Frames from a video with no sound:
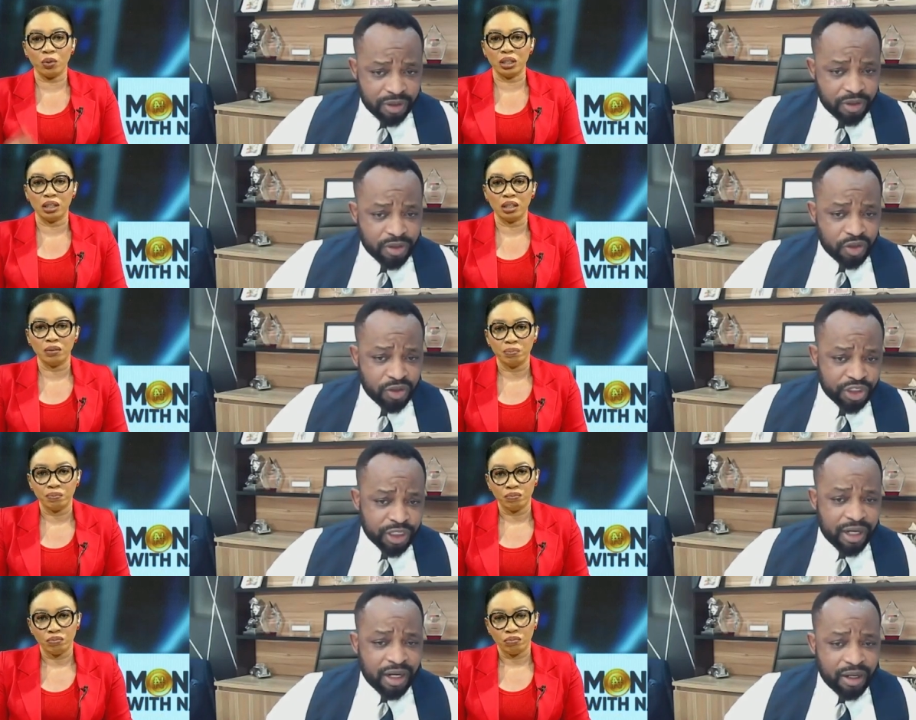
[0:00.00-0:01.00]
Speaker 1: point, we need to
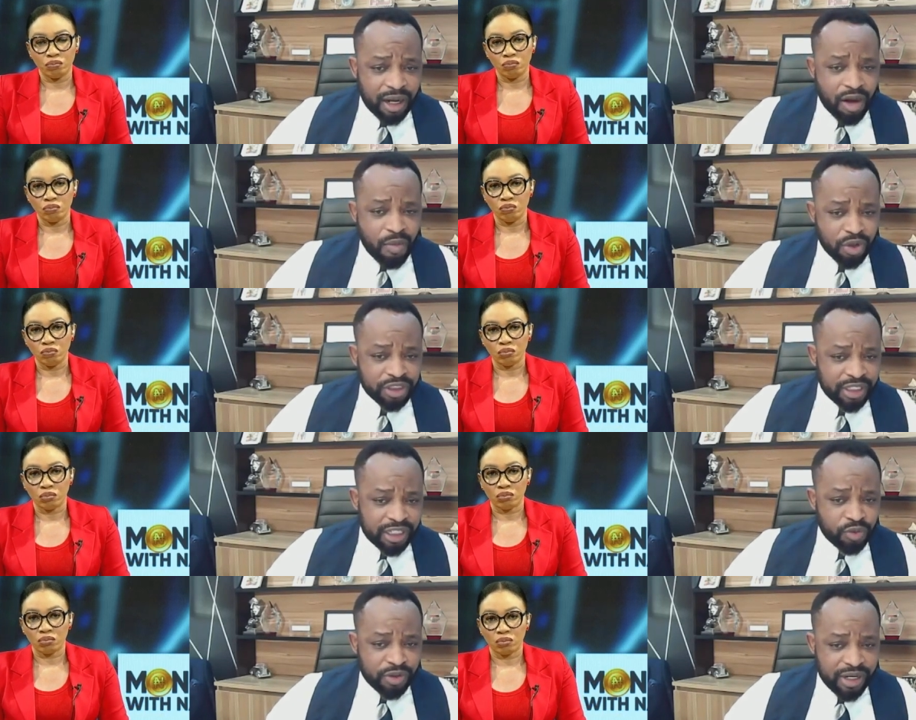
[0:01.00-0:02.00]
check how much
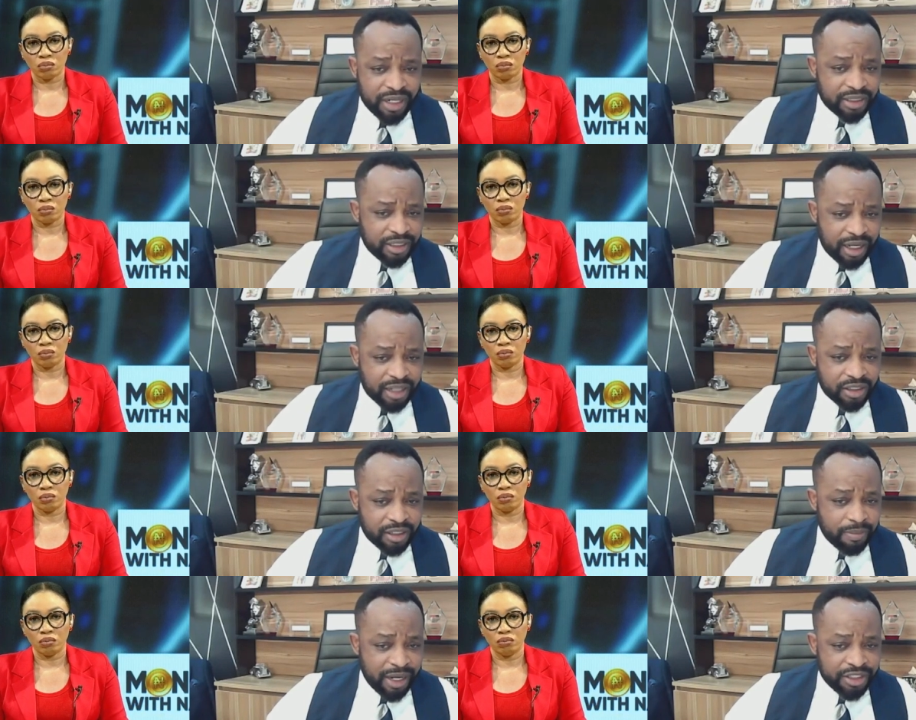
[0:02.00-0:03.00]
debt we raised in the
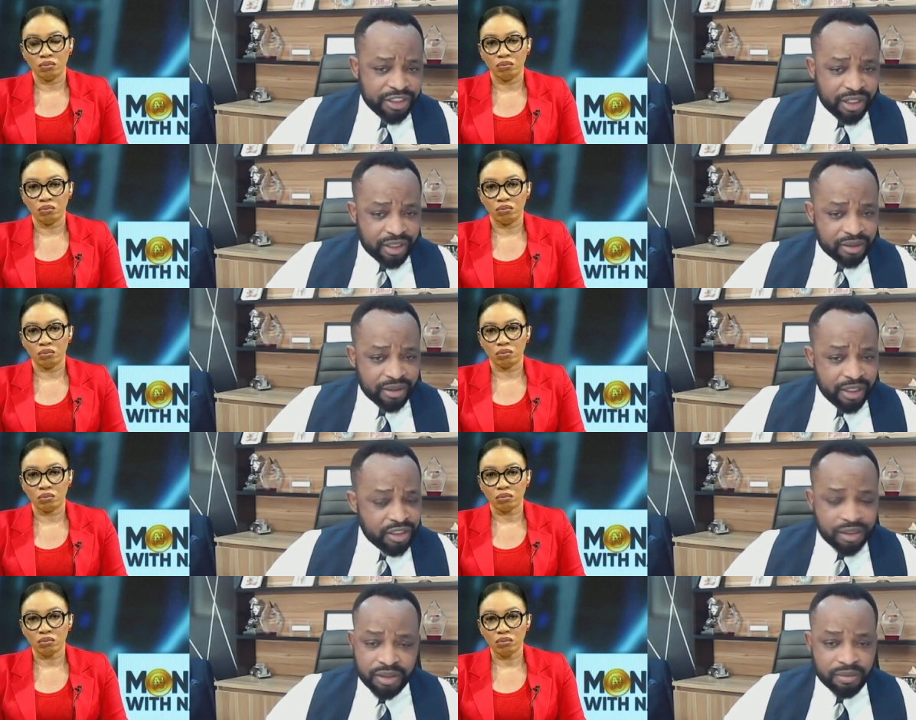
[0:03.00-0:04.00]
last 8 years.
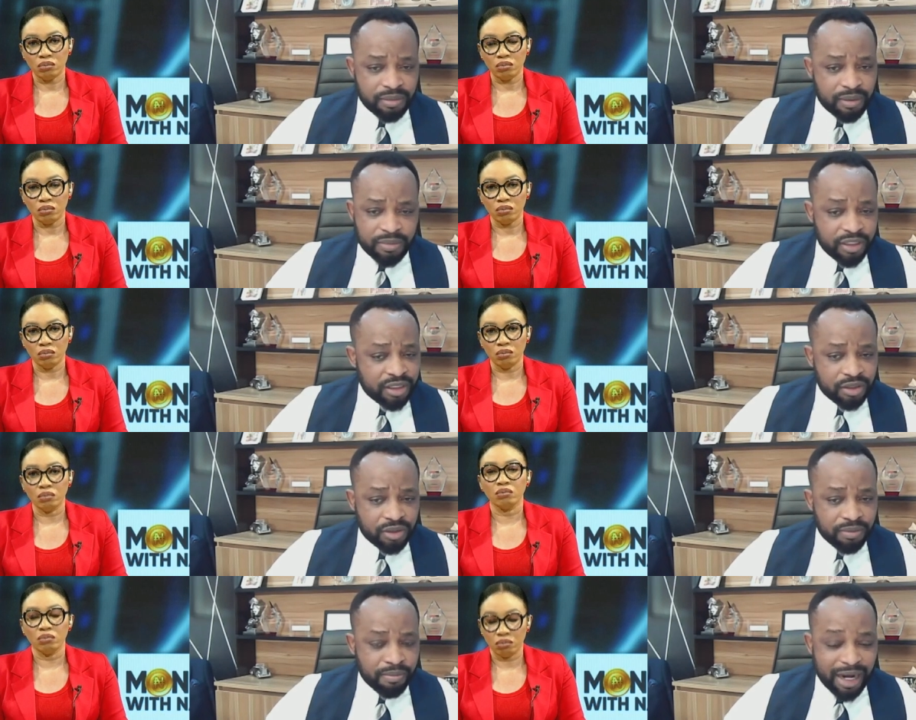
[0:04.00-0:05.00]
It's
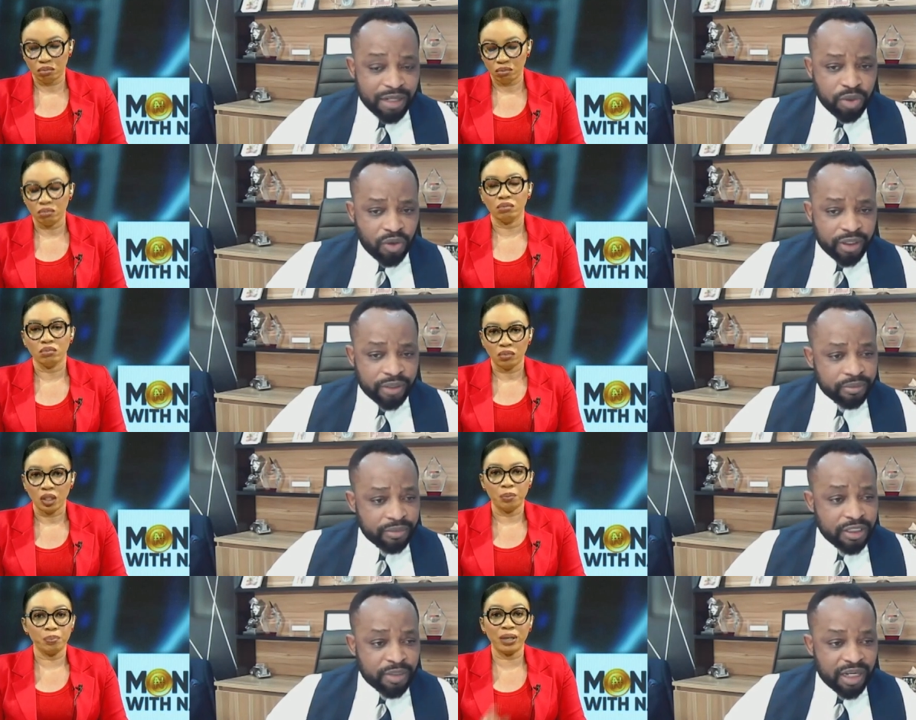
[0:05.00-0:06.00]
mind blowing.
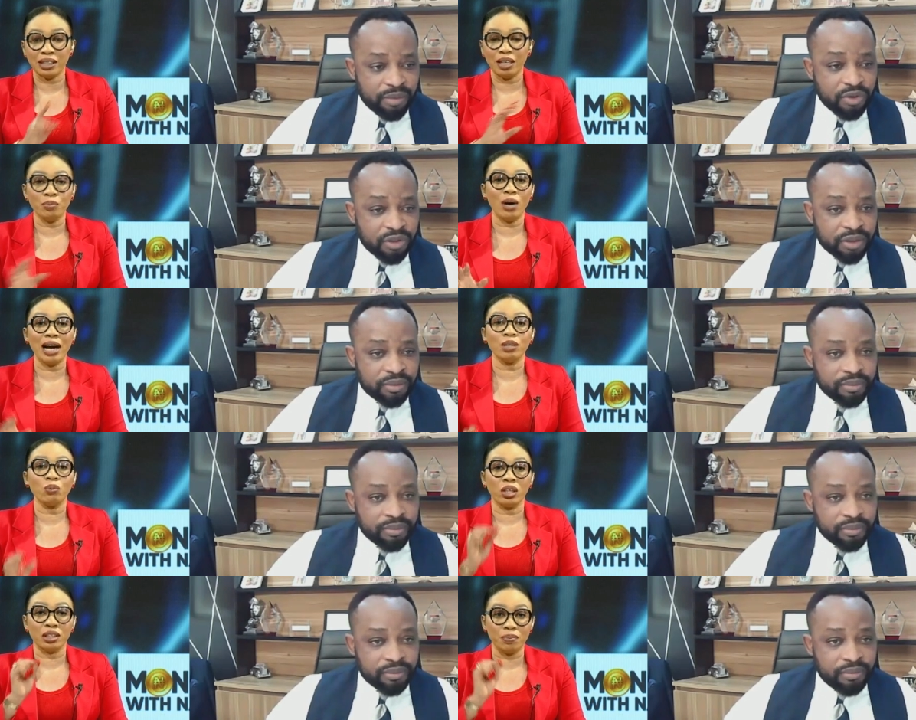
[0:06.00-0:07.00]
Speaker 2: President
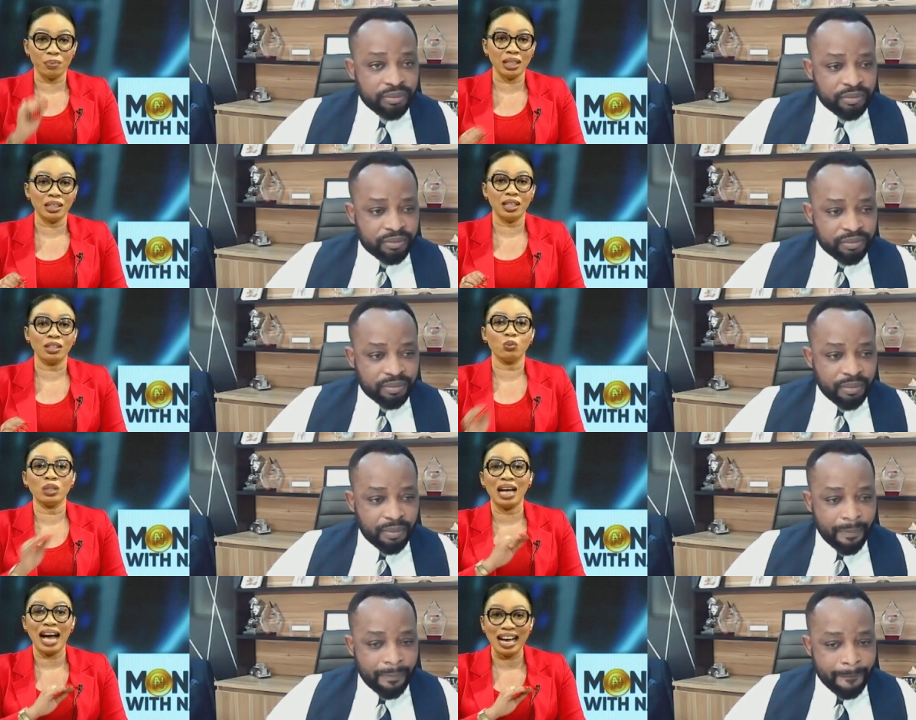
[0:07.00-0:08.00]
Buhari was the president
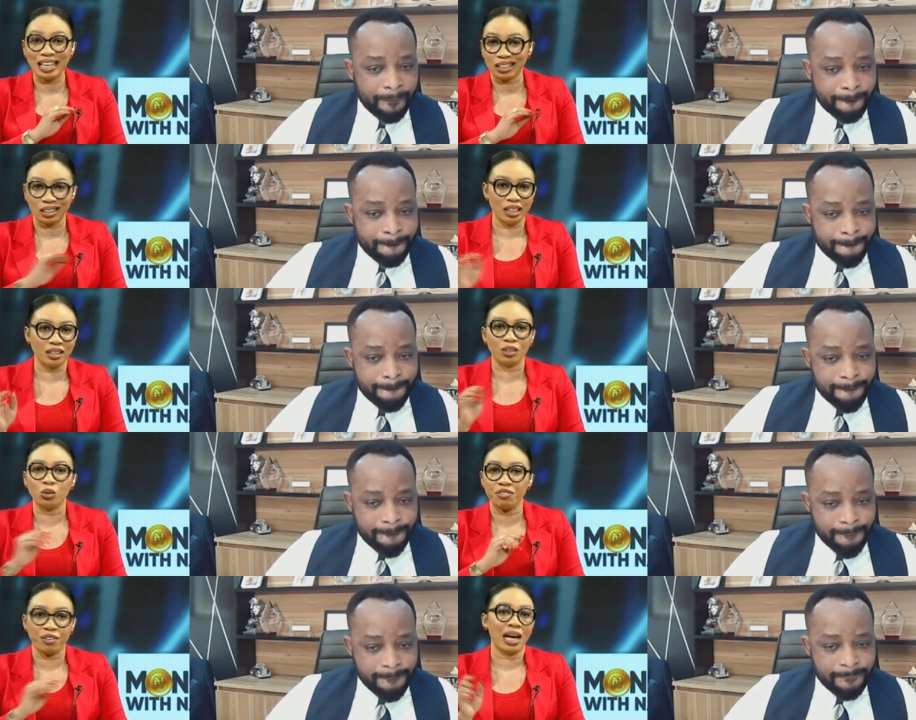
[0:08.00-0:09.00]
with the highest debt
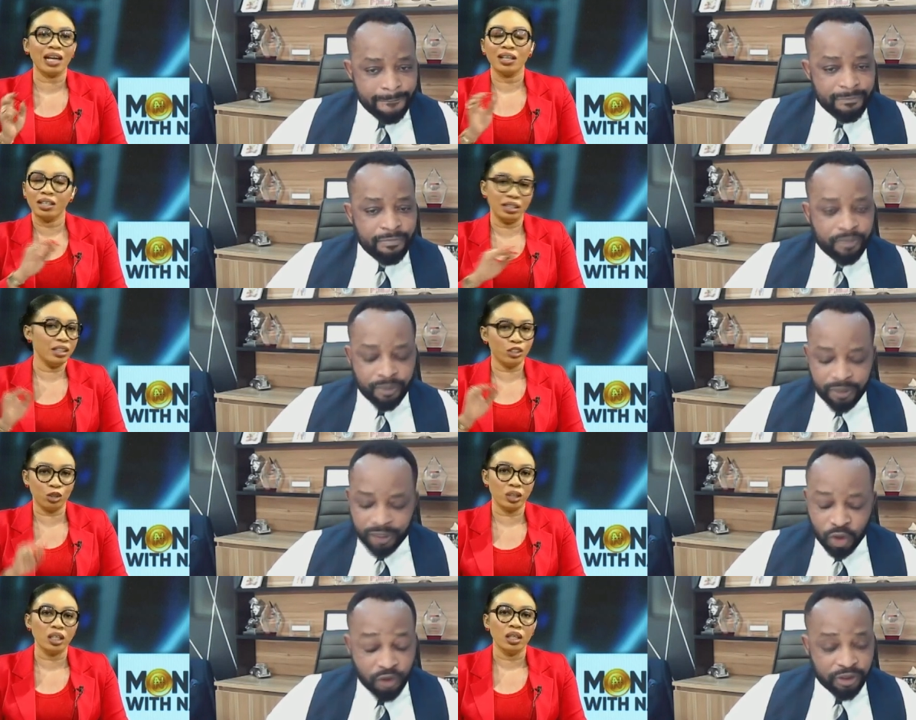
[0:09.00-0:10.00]
so far in
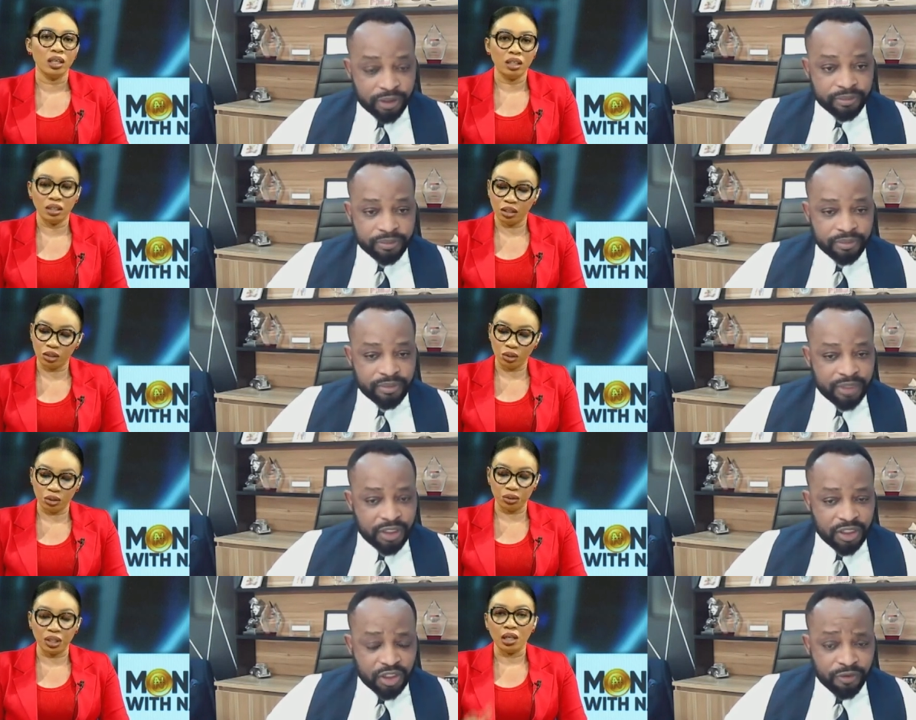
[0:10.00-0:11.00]
history in this
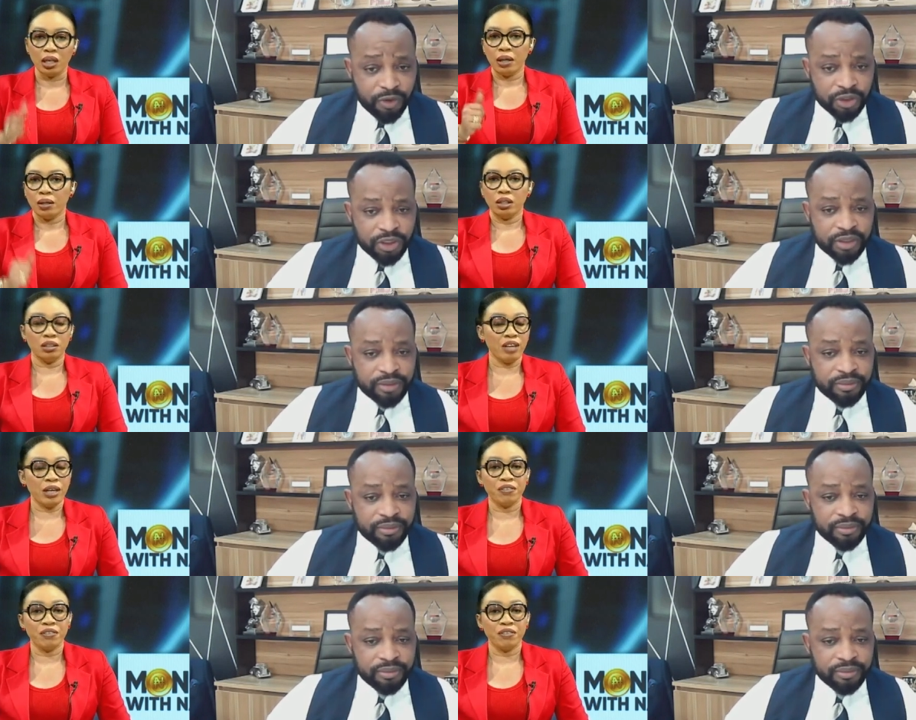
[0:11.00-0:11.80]
country. It's unfortunate. It's very